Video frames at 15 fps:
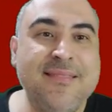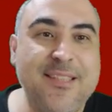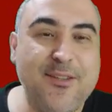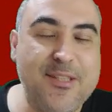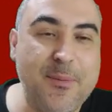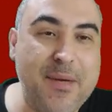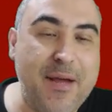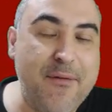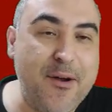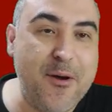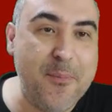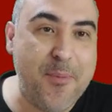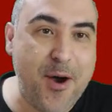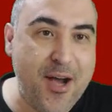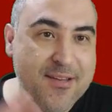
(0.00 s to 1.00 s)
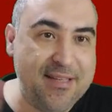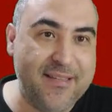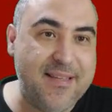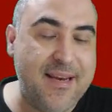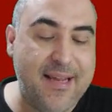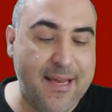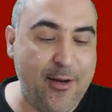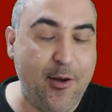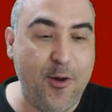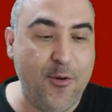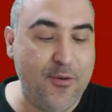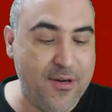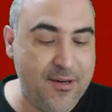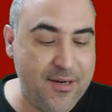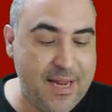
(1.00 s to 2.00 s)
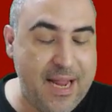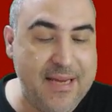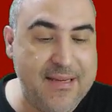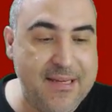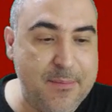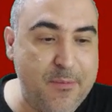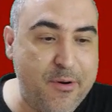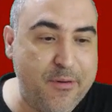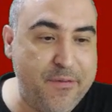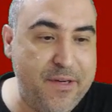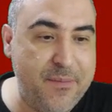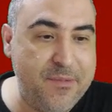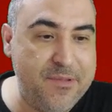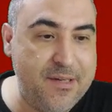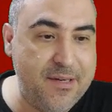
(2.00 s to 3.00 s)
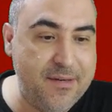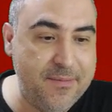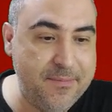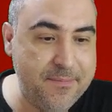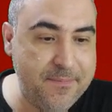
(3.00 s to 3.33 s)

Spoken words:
simply have a composite and can no longer add the morphemes there.